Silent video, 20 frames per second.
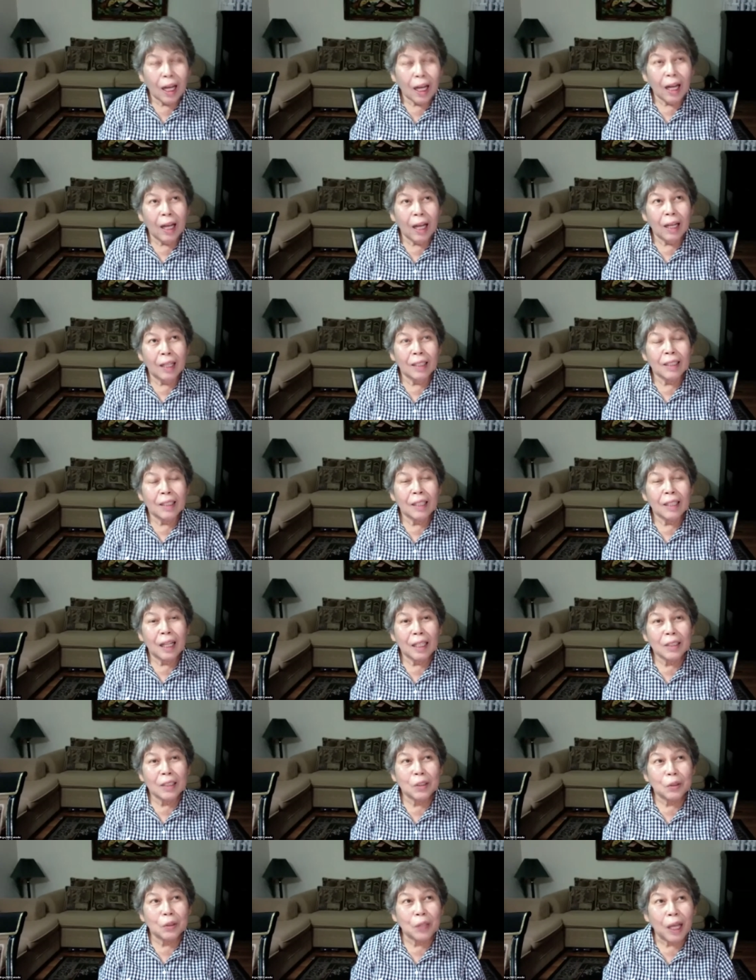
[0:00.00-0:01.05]
I like
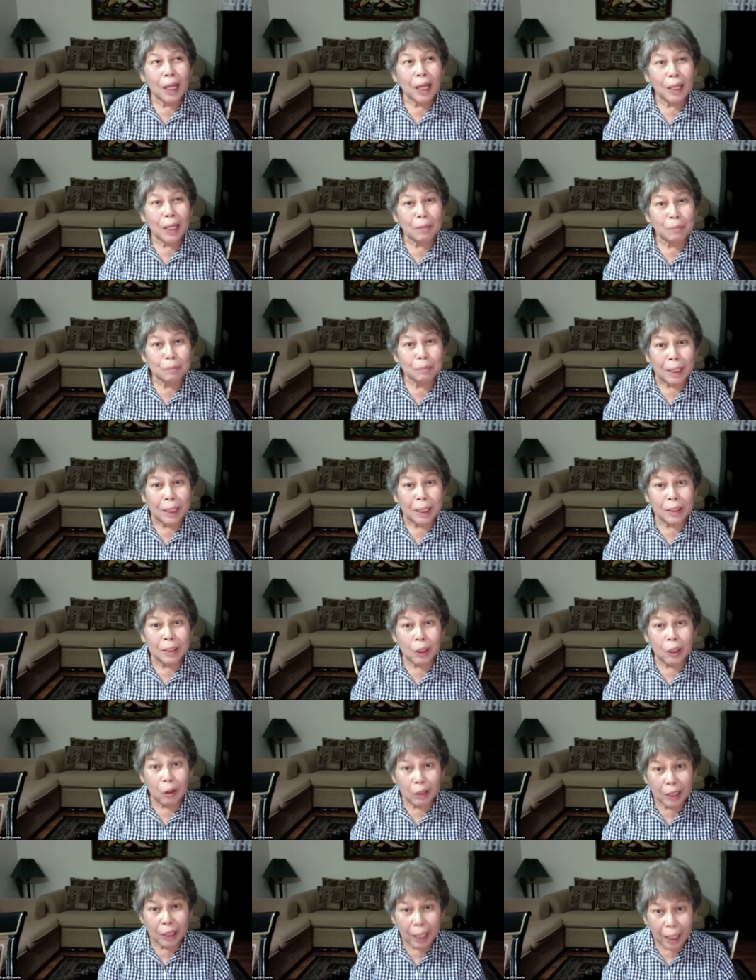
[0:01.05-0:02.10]
to help my
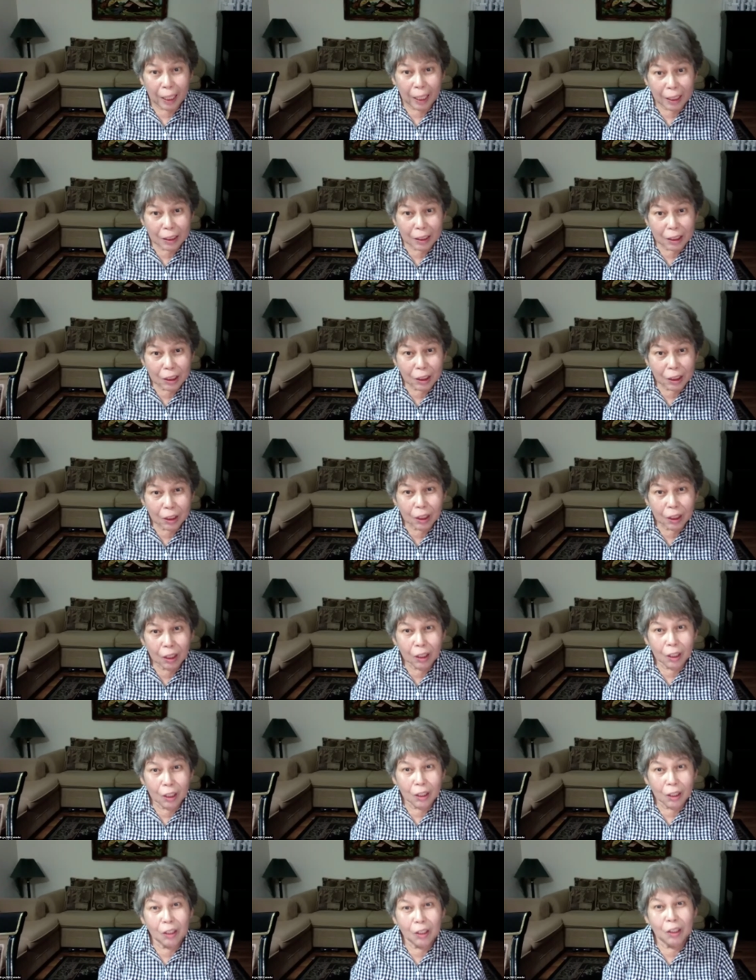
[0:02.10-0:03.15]
downline
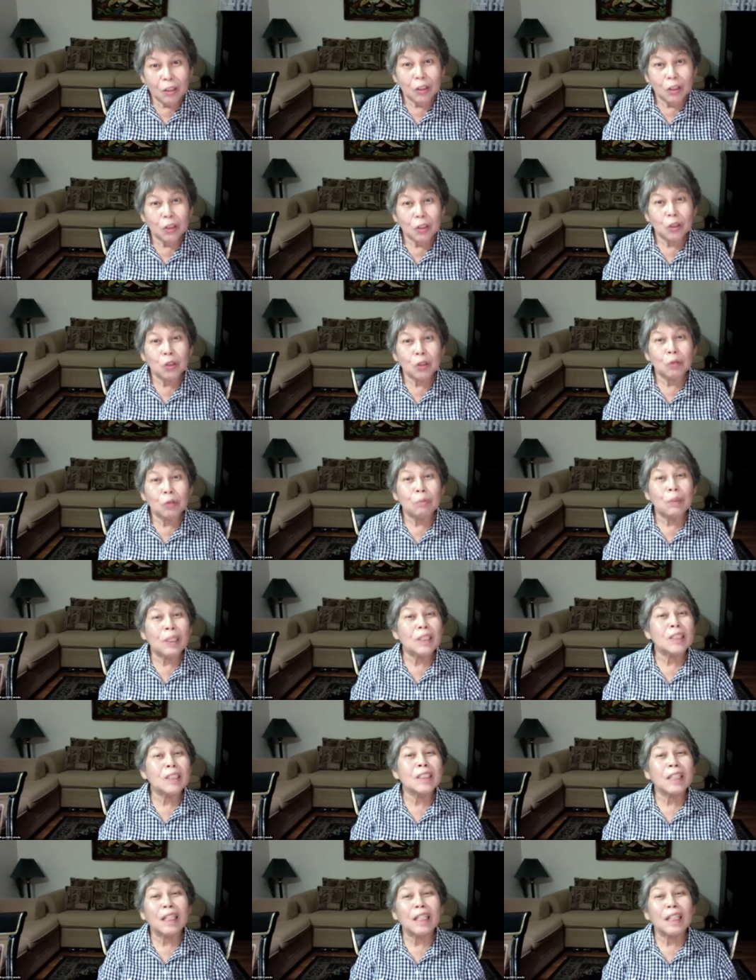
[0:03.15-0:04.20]
to be
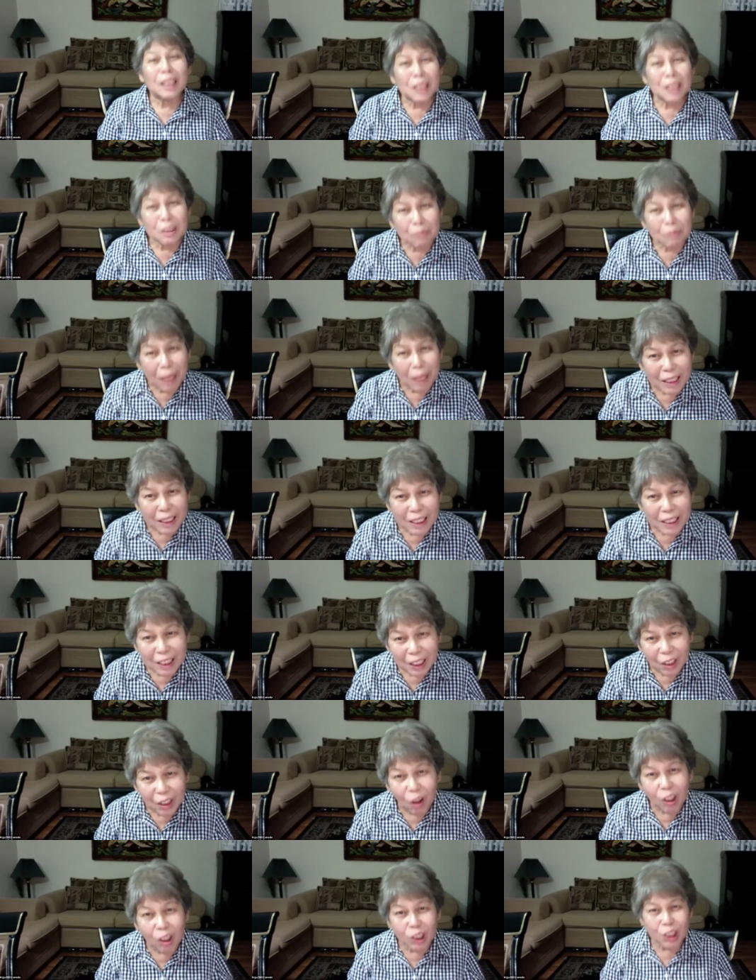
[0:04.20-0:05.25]
Sales Master
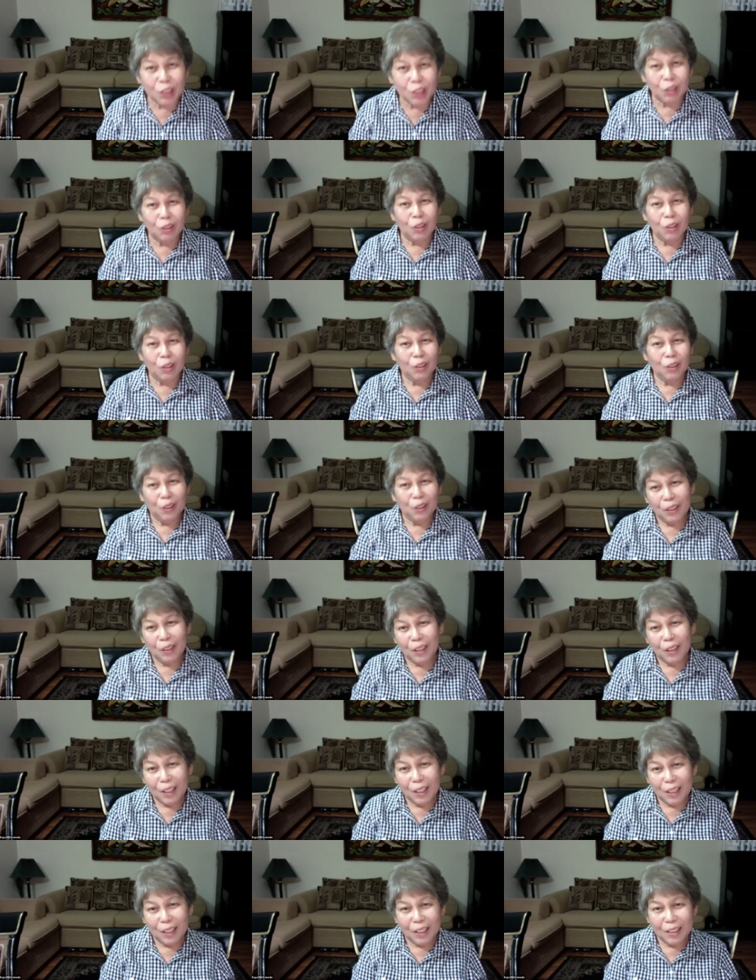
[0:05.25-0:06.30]
also.
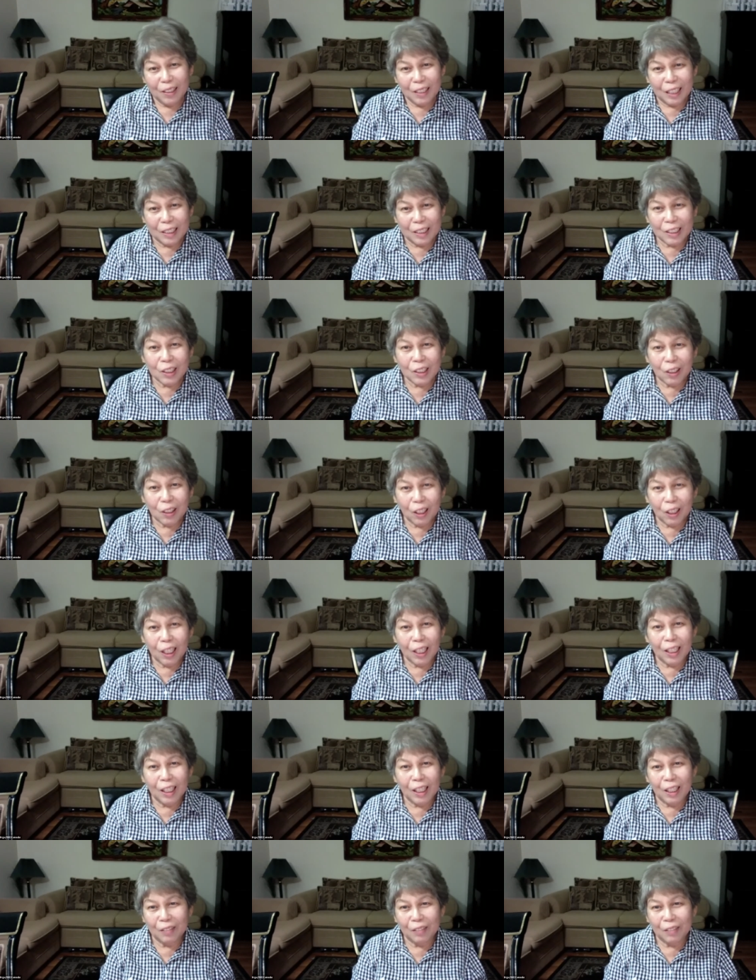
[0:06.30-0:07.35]
That's all I
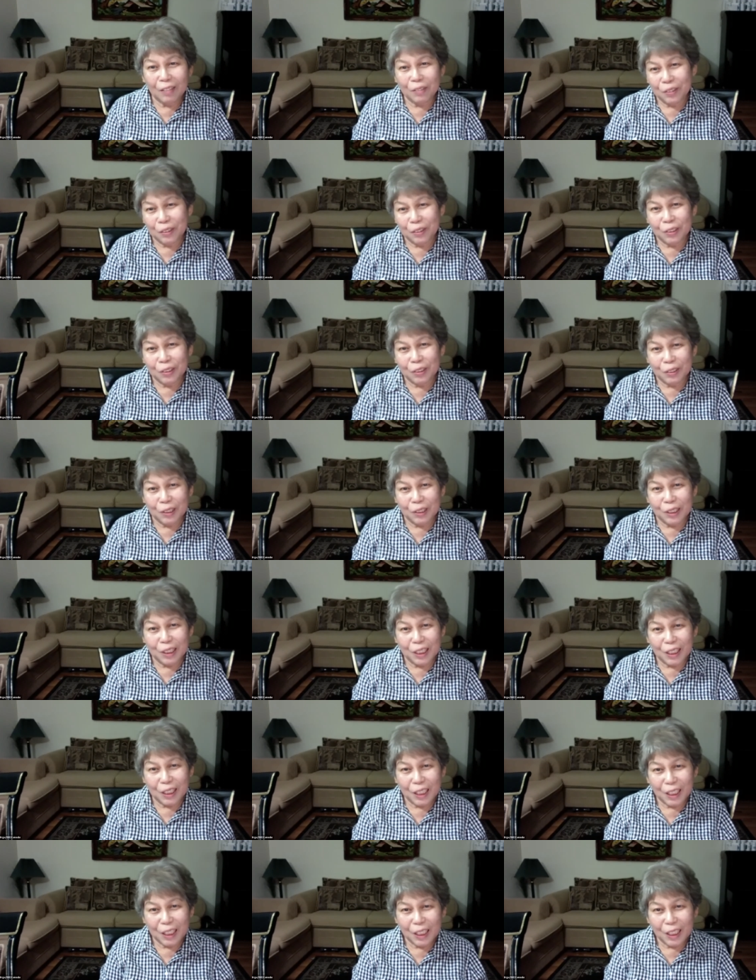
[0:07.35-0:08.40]
have to do it.
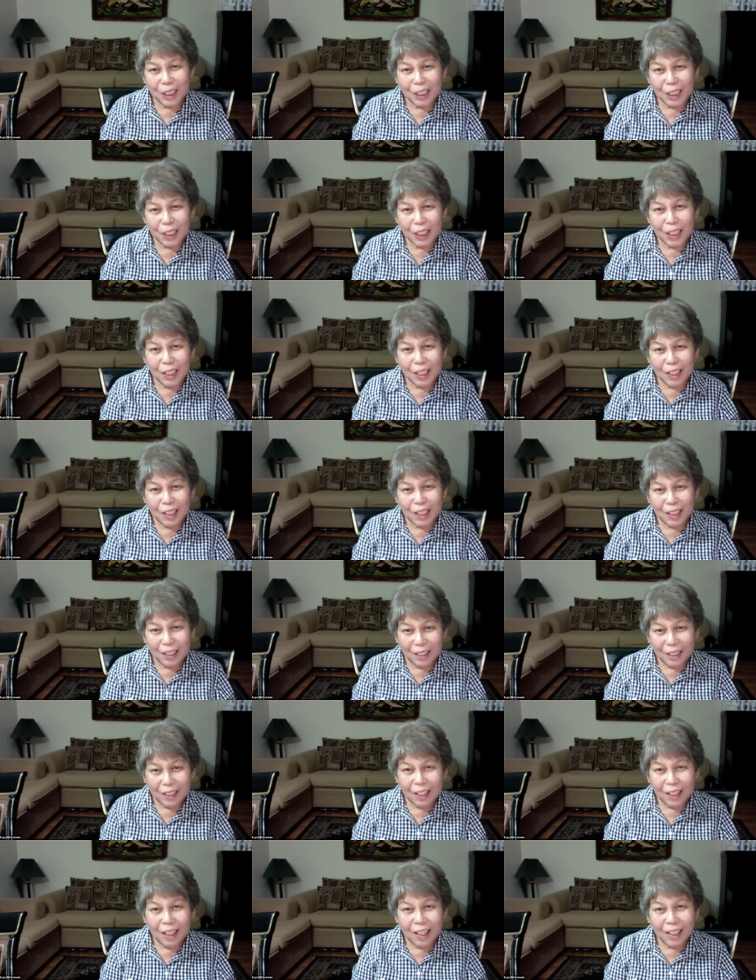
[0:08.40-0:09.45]

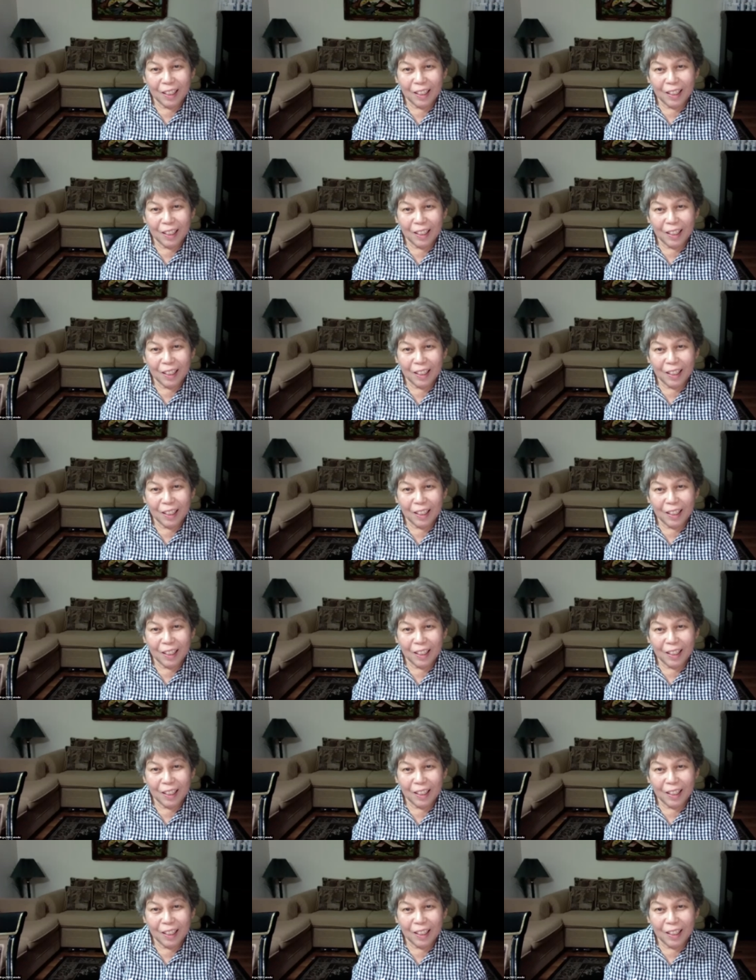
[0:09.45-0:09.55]
Yeah.